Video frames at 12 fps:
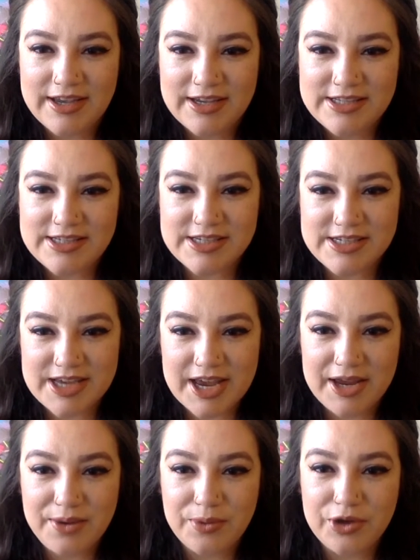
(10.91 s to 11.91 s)

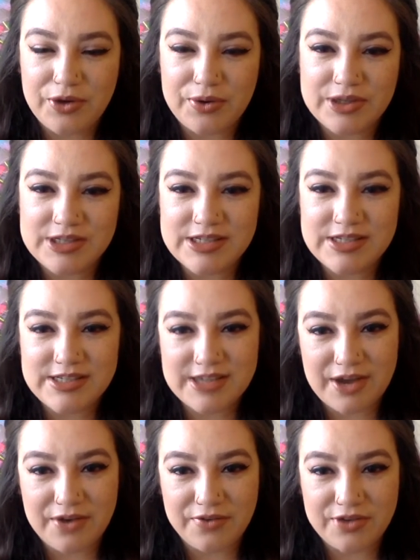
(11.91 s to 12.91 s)
Today we're going to
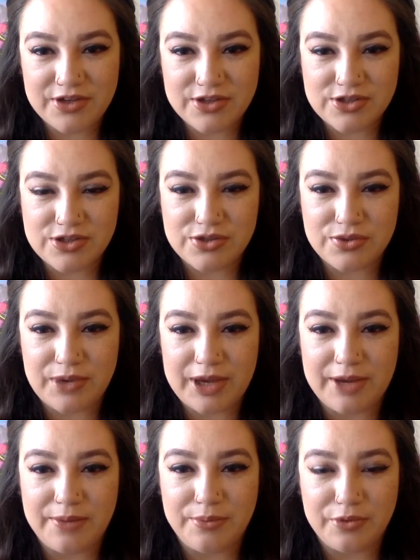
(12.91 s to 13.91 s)
delve into a
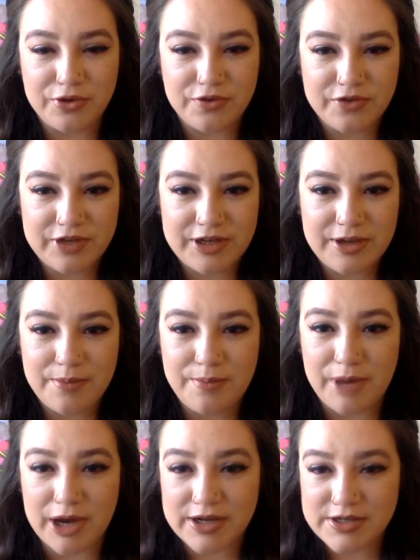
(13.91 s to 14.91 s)
Morphe
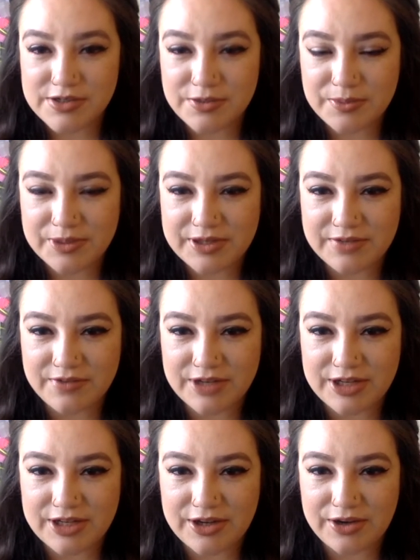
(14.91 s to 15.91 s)
box opening
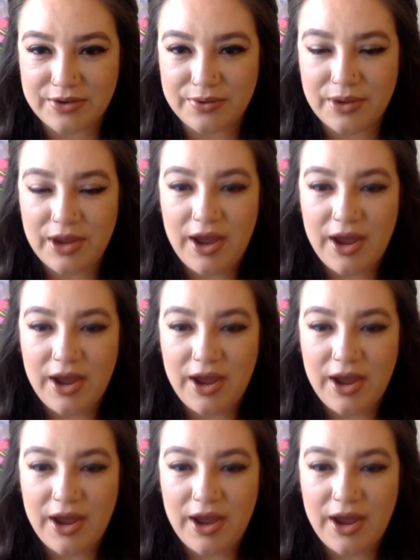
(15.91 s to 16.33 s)
video.